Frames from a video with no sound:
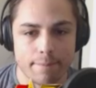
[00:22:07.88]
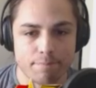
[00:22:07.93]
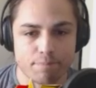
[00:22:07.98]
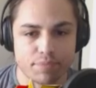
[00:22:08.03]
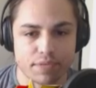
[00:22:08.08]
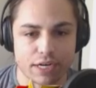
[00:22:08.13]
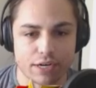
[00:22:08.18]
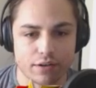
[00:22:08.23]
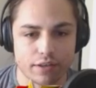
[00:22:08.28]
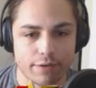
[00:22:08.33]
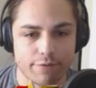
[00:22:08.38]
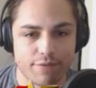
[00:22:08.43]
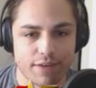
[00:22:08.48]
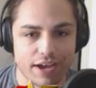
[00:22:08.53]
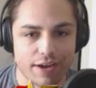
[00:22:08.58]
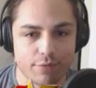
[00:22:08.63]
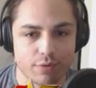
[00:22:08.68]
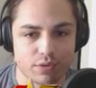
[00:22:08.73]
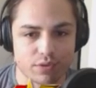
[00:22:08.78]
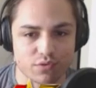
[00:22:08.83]
Darren
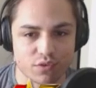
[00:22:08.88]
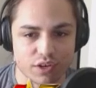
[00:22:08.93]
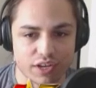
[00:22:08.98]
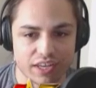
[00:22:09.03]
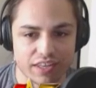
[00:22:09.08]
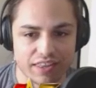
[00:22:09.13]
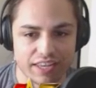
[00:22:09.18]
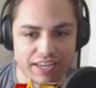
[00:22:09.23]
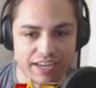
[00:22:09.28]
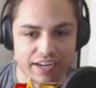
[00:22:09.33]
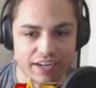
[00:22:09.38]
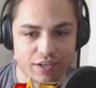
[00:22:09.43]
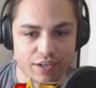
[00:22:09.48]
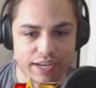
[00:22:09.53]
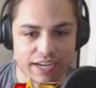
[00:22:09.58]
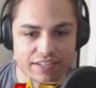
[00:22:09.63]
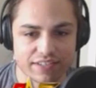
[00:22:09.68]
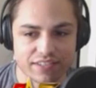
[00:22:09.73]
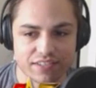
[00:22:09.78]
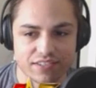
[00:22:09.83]
Lefebvre was rookie of the year. You
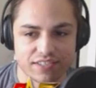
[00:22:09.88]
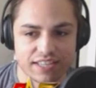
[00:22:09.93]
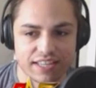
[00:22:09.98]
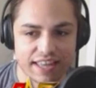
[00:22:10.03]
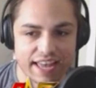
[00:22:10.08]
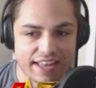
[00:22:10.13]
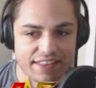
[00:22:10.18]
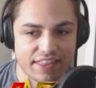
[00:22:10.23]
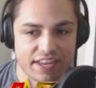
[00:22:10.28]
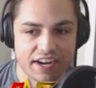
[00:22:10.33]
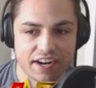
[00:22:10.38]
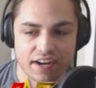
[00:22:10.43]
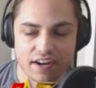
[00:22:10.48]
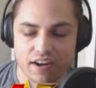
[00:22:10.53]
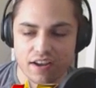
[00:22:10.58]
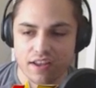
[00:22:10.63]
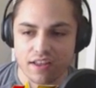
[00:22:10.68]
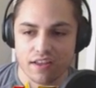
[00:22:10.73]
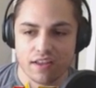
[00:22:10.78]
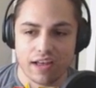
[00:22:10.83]
guys can see that there.
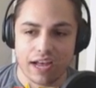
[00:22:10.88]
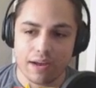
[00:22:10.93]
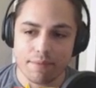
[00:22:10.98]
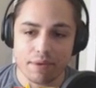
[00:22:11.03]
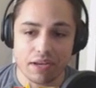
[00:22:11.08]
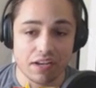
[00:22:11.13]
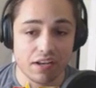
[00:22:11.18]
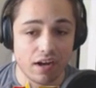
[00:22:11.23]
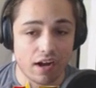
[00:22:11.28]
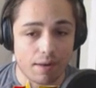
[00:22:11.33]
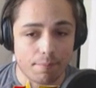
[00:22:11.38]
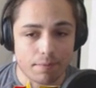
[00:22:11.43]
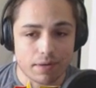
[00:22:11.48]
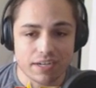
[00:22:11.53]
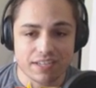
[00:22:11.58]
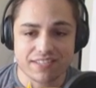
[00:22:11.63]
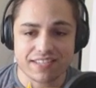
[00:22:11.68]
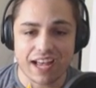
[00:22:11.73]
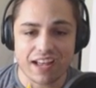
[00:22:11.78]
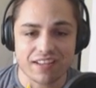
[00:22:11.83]
I mean,
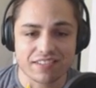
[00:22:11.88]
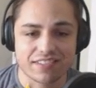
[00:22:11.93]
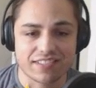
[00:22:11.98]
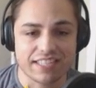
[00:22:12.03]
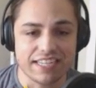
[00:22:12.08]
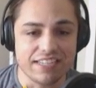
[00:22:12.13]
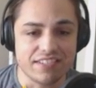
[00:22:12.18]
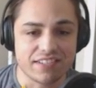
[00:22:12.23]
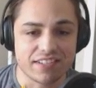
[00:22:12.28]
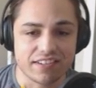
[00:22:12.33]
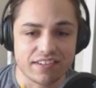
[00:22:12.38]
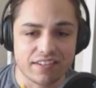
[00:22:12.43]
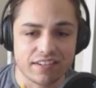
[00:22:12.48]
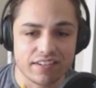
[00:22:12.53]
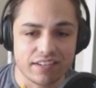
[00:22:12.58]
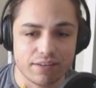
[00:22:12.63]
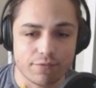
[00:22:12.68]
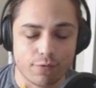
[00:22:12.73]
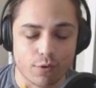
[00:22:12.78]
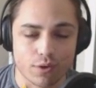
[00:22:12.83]
pretty solid season.
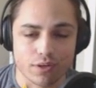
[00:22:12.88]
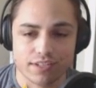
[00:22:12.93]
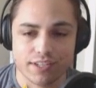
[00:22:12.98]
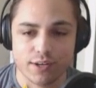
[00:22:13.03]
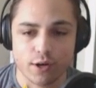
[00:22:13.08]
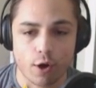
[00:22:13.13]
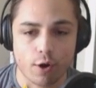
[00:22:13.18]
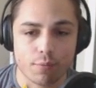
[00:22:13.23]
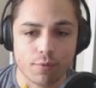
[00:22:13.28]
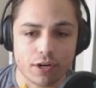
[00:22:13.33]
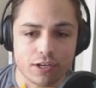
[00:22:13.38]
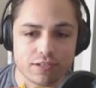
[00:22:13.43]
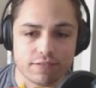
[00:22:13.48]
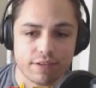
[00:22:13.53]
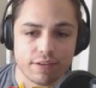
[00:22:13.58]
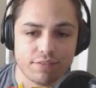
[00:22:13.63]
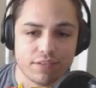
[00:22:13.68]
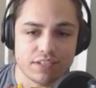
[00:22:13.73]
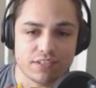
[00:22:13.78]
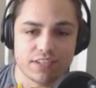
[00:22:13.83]
14 home runs,
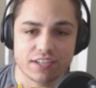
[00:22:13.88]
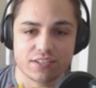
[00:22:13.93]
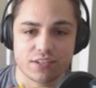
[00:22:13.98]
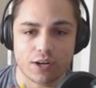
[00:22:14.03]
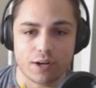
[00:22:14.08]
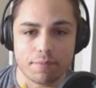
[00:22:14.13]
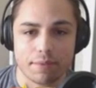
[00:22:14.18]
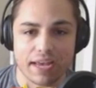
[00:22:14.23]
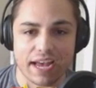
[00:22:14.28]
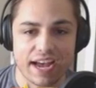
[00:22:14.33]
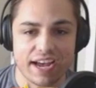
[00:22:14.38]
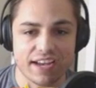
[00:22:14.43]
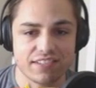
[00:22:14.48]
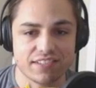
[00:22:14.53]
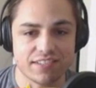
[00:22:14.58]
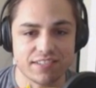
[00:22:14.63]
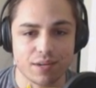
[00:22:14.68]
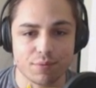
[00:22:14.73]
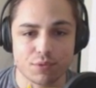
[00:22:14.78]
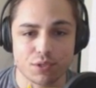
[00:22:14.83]
56 RBIs.
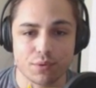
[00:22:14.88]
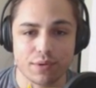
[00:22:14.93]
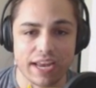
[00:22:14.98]
He's up to an